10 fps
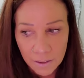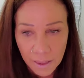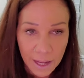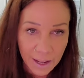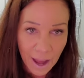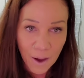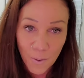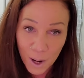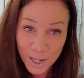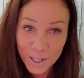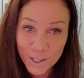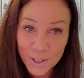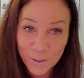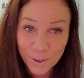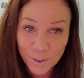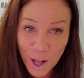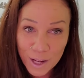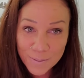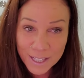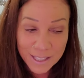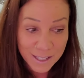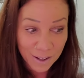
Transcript: like I wanted to do for Vlogmas,